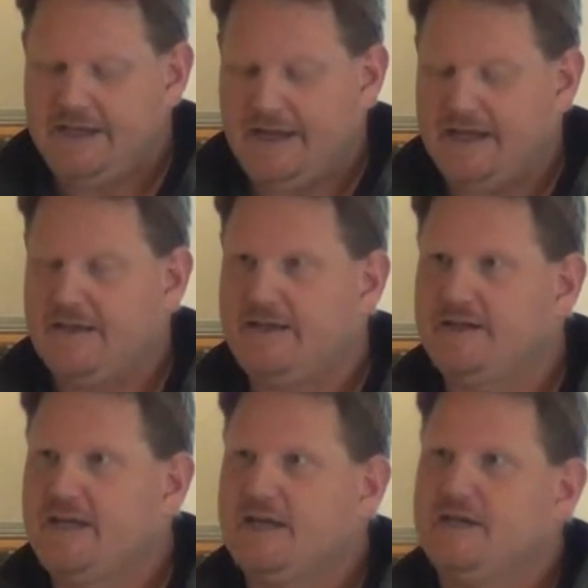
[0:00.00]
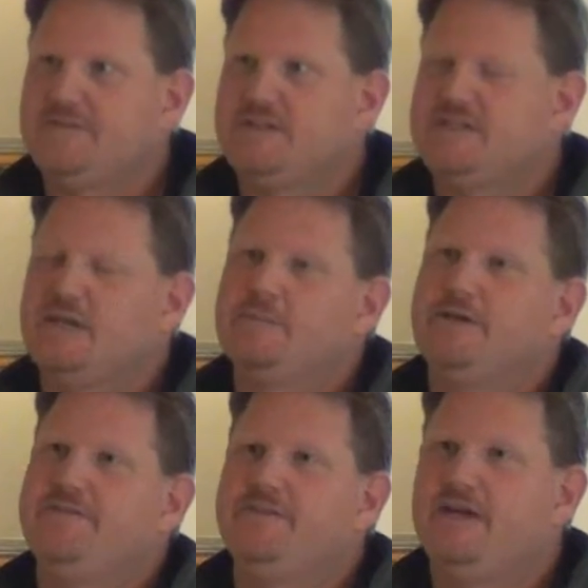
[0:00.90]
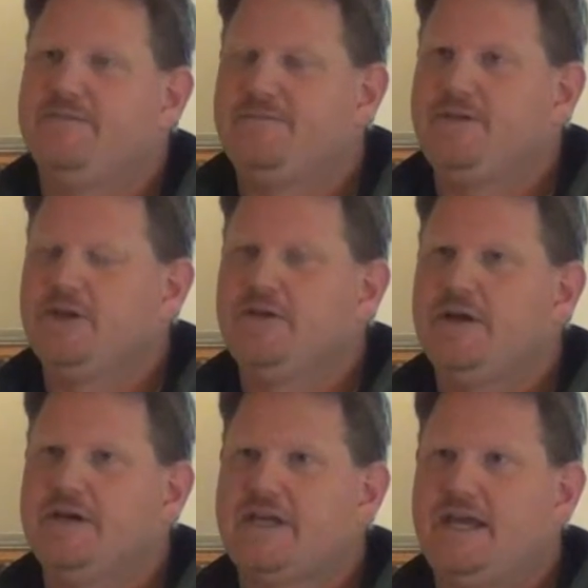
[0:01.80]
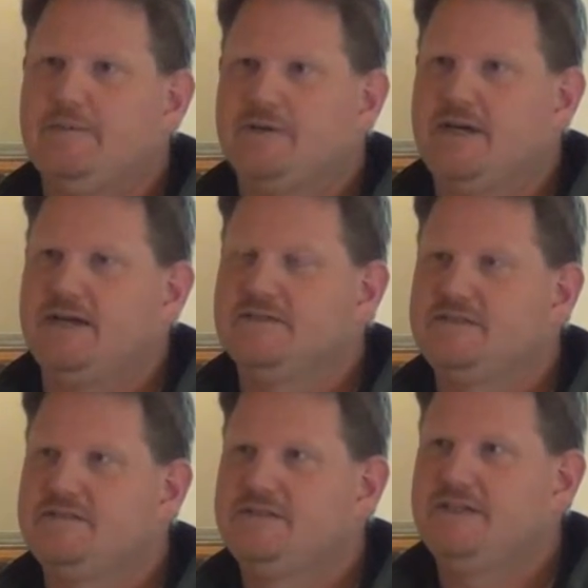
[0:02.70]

and the kickoff to summer event filled our campgrounds.